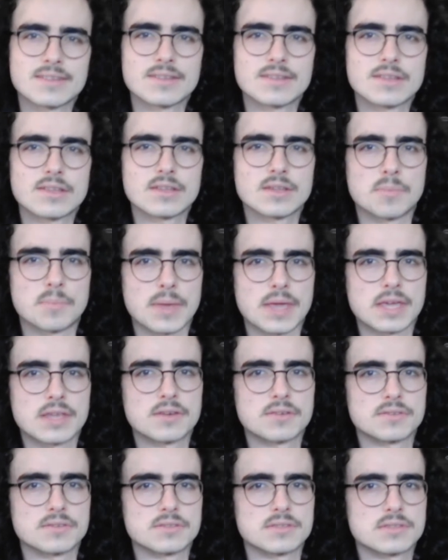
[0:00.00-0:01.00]
the
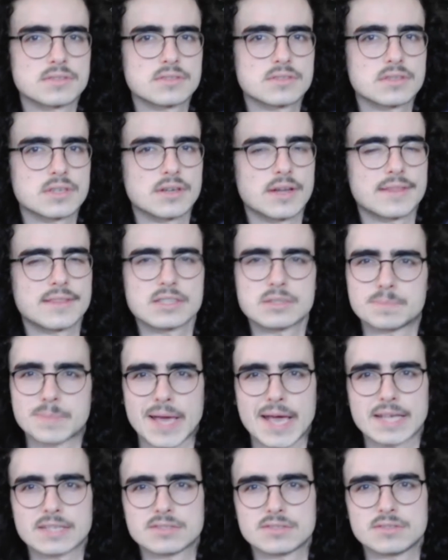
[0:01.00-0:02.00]
painter's here. I think it's
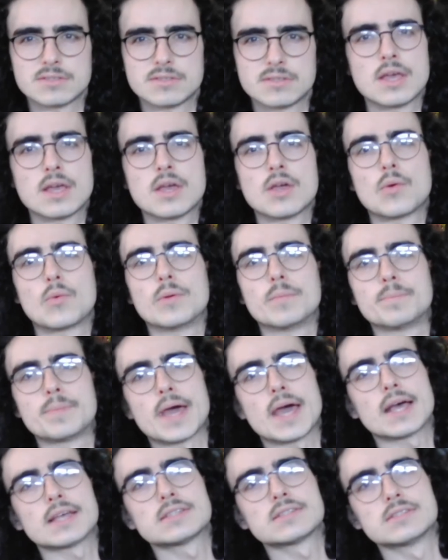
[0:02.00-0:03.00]
Basil. When
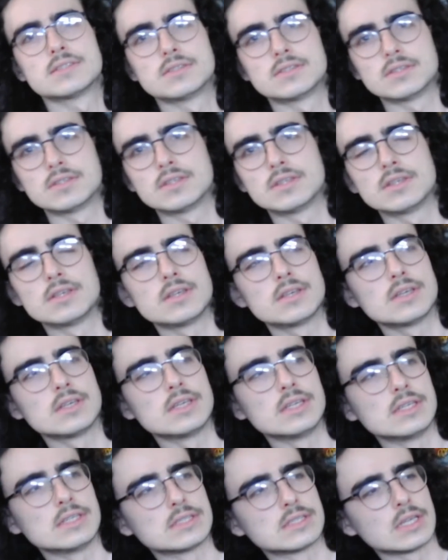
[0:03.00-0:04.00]
Basil
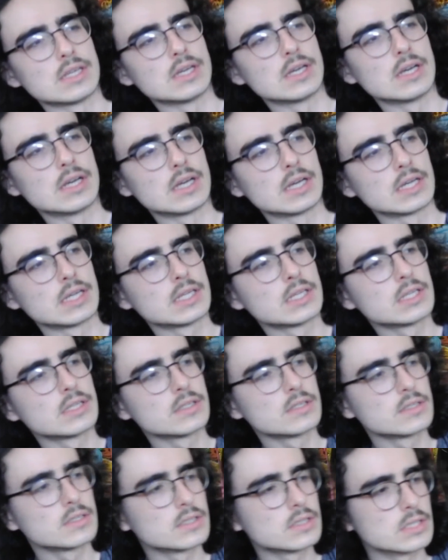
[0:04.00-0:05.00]
is
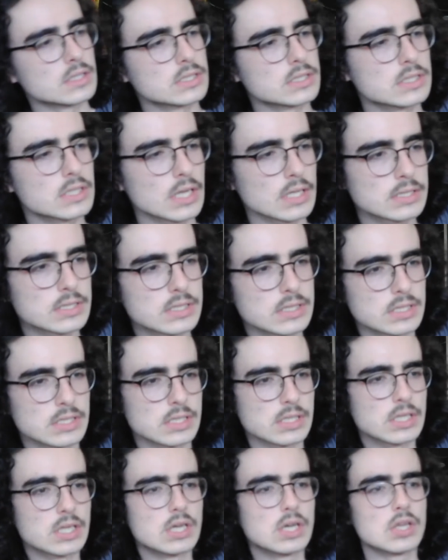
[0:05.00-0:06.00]

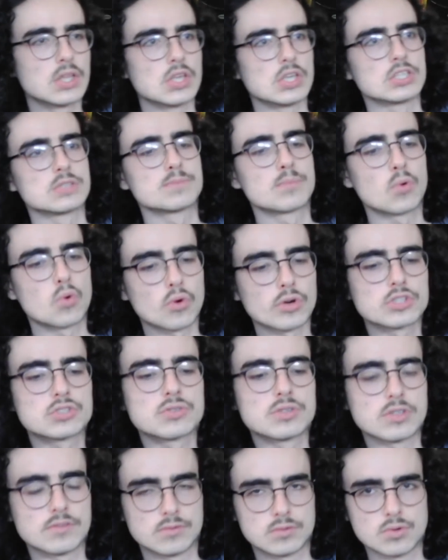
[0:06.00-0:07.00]
discussing his
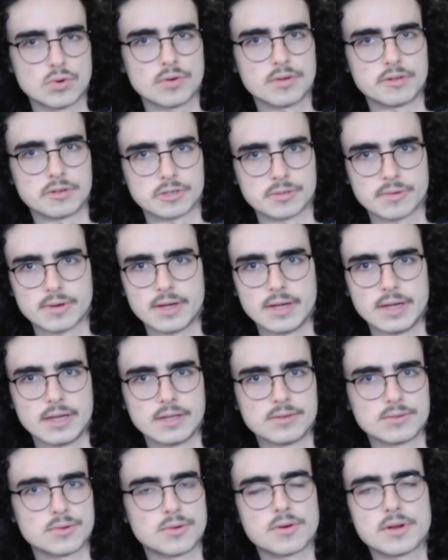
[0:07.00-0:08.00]
portrait of Dorian Gray, and
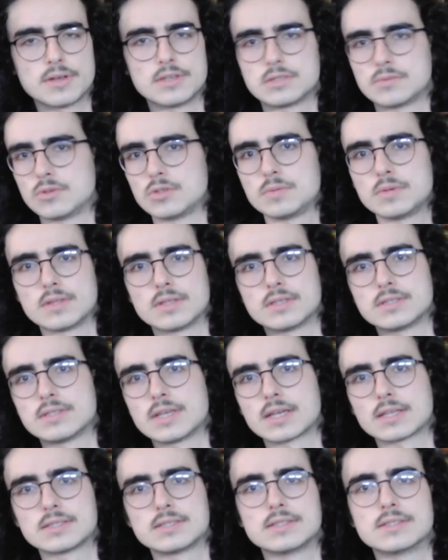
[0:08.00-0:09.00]
Dorian is supposed to be the
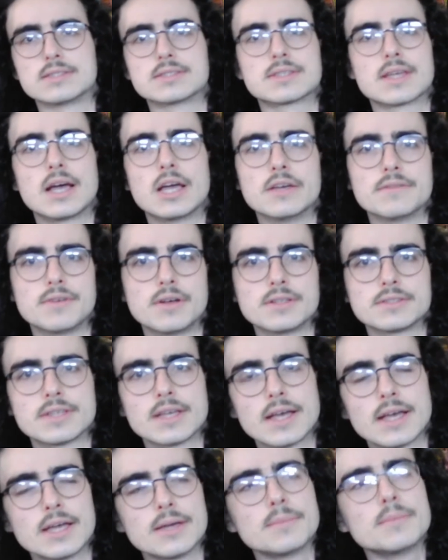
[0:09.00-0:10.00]
sexiest guy of all
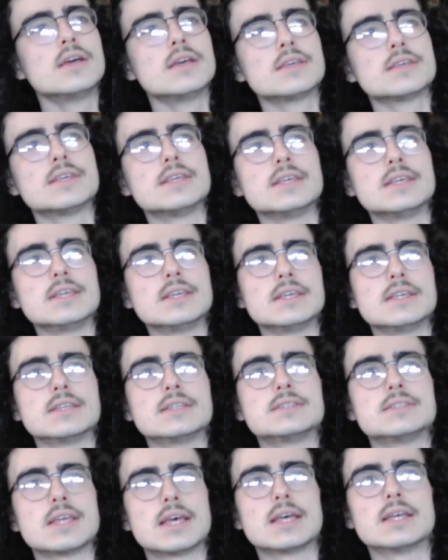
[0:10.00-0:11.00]
time, he
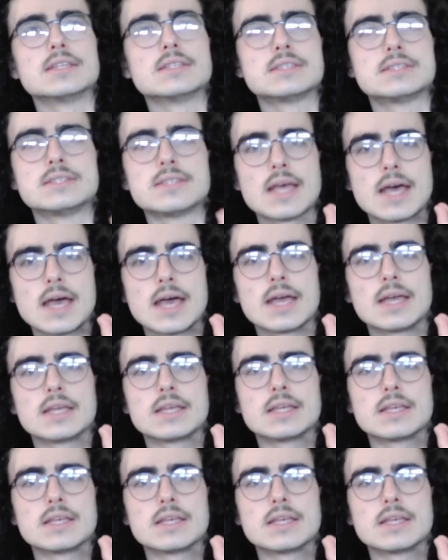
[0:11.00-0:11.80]
says that